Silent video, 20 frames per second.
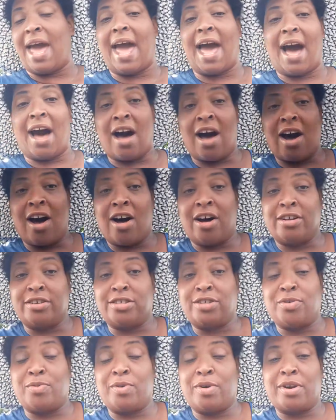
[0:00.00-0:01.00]
I
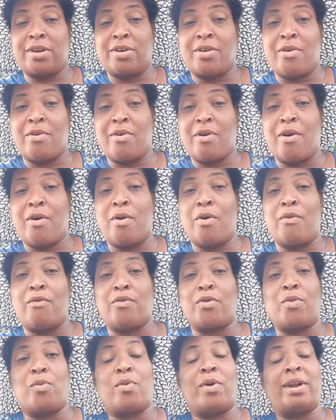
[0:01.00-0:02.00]
also want to go
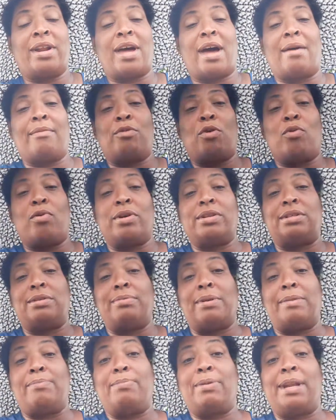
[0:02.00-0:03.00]
over what I'm going to
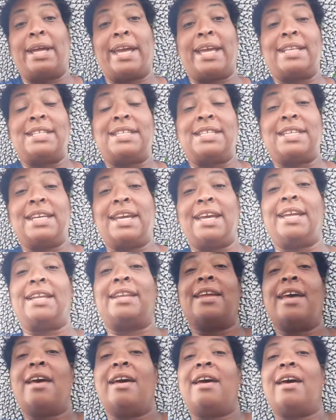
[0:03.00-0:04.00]
be planting
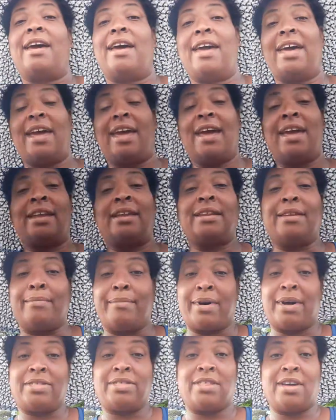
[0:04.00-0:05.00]
in the
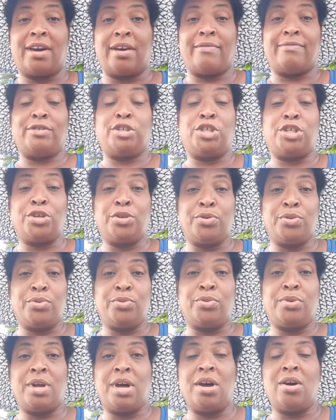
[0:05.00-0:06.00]
month of
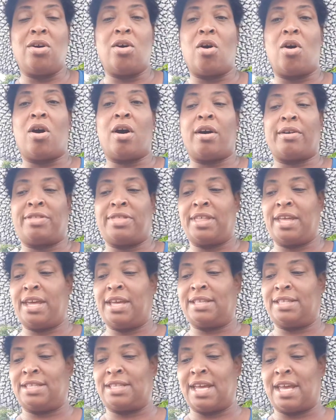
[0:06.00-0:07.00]
June, or
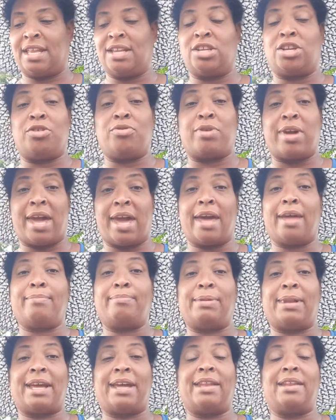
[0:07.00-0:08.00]
things that you can
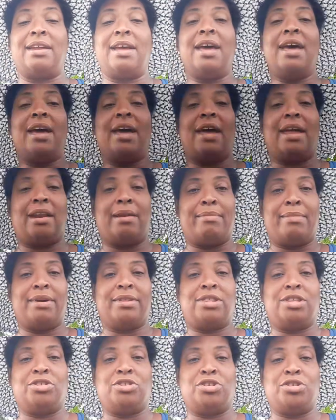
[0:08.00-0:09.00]
plant in the
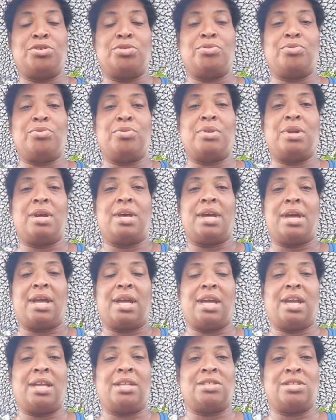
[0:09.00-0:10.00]
month of June
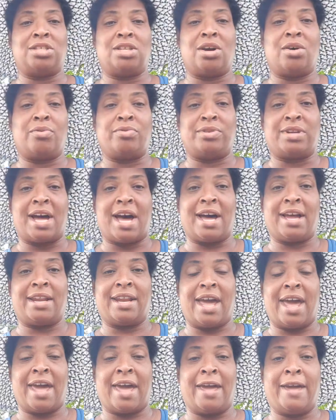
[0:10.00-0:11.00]
in Zone
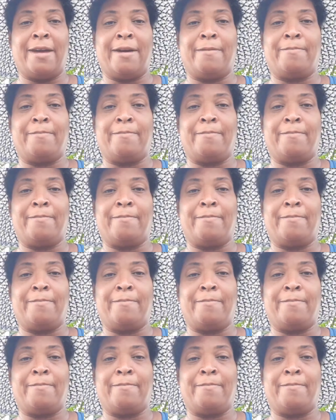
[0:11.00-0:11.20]
9A.